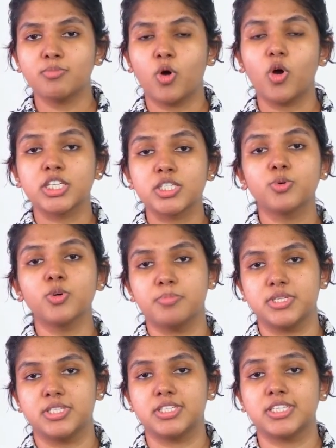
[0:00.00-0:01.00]
or export
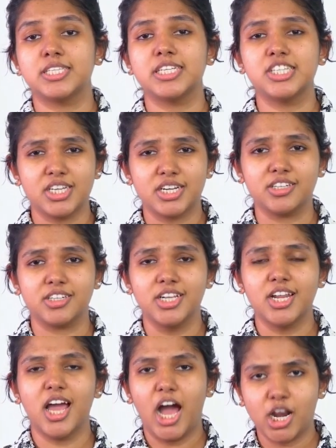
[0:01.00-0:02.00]
businesses in general
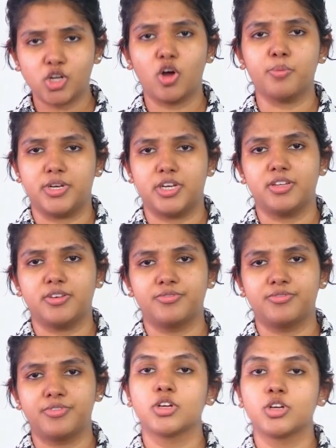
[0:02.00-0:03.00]
uncompetitive.
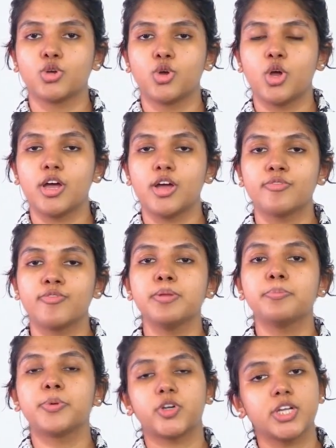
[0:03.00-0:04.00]

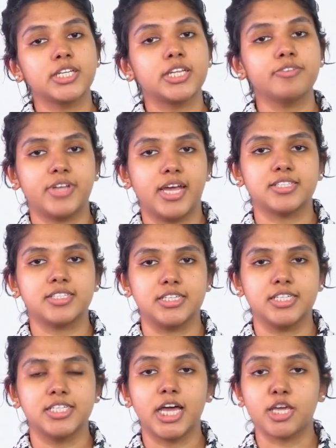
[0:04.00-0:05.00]
When protected
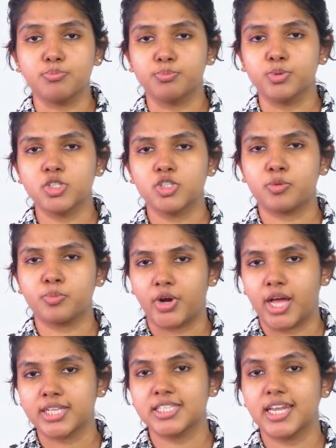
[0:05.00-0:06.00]
taxes are imposed on
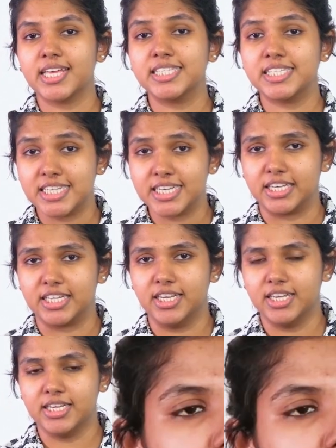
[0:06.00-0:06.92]
products like steel,